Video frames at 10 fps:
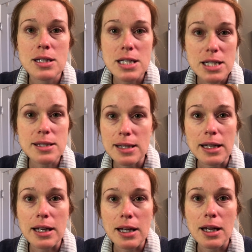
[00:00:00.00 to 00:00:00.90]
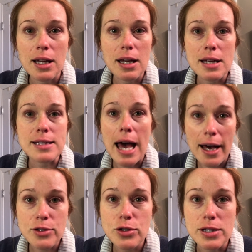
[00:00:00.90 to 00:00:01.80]
Teaching singing is
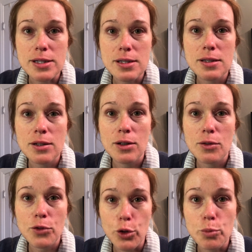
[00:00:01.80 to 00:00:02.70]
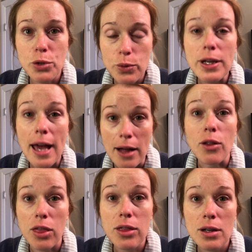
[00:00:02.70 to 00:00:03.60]
hazardous for your beauty
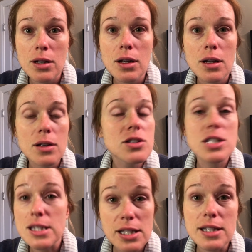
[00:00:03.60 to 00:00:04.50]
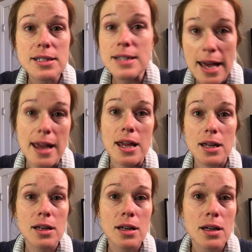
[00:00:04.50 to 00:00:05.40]
health. Just gonna say,
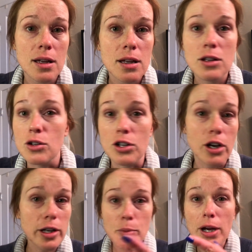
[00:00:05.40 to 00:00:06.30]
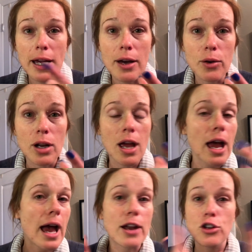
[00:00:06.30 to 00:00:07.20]
you're gonna break out
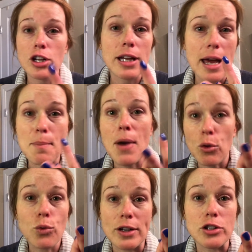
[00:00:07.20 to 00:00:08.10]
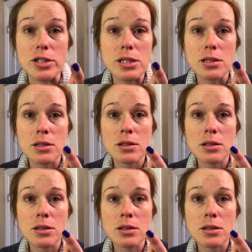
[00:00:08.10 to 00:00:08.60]
and you're gonna get mouth wrinkles.